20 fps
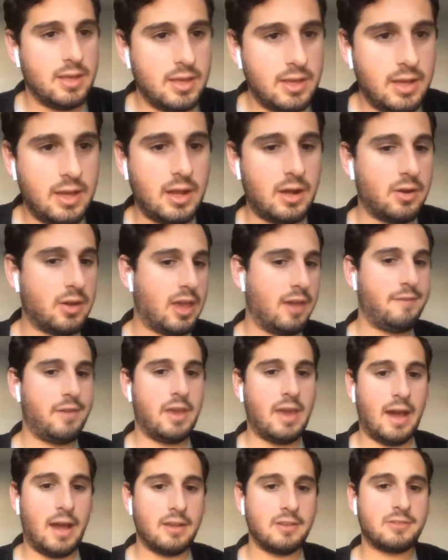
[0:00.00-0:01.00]
Give you
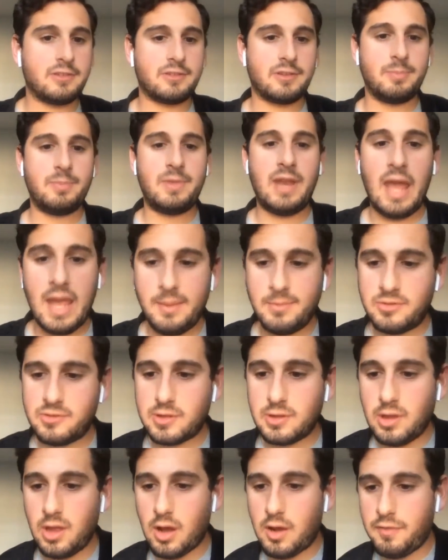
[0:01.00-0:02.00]
guys some names
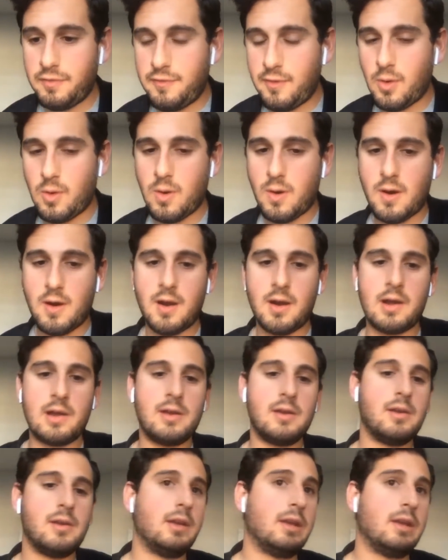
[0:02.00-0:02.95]
to look for.